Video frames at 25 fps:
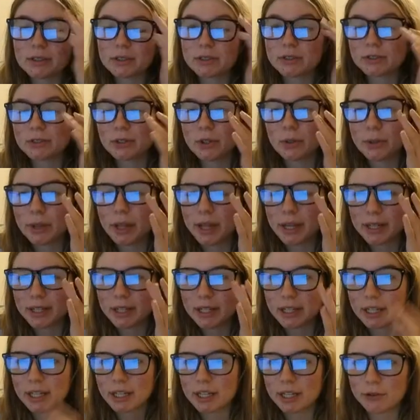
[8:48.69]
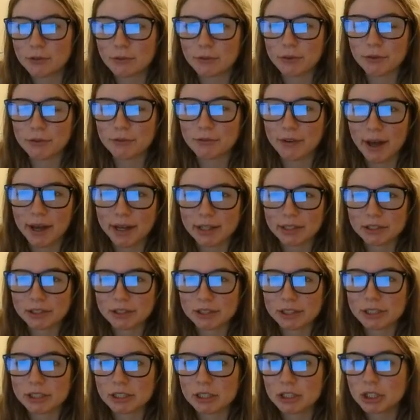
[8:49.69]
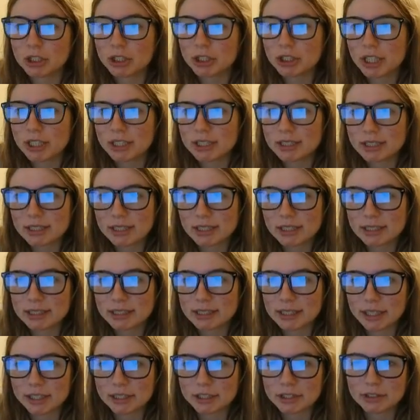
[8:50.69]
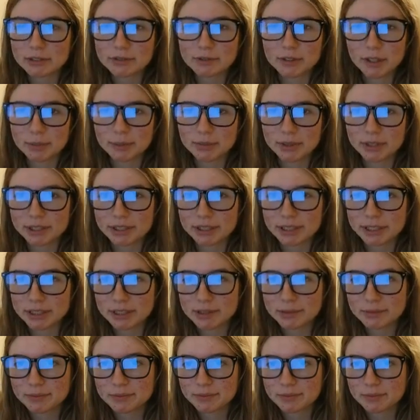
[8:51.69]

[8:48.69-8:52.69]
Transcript: So then, if we factor just this section of numbers here,